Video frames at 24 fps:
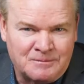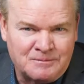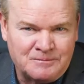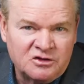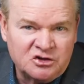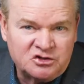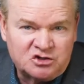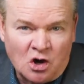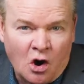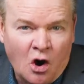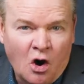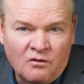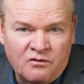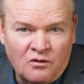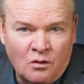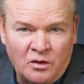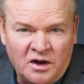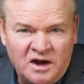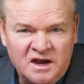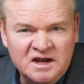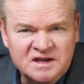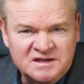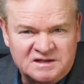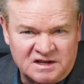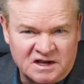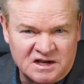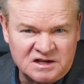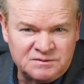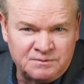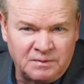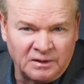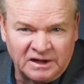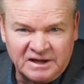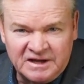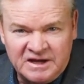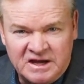The Jehovah Witnesses
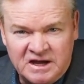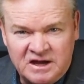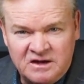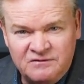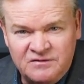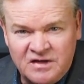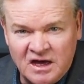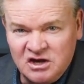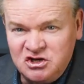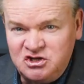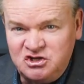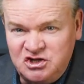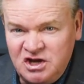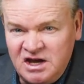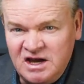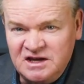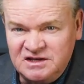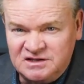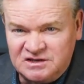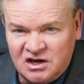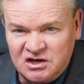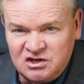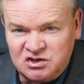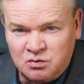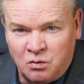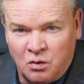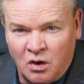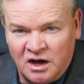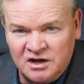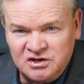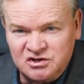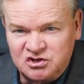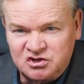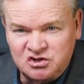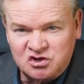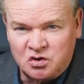believe that Jesus
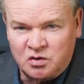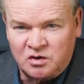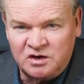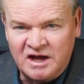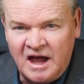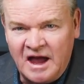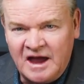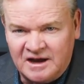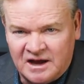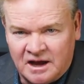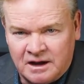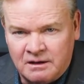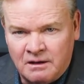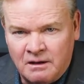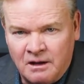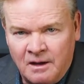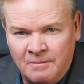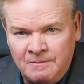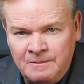was created,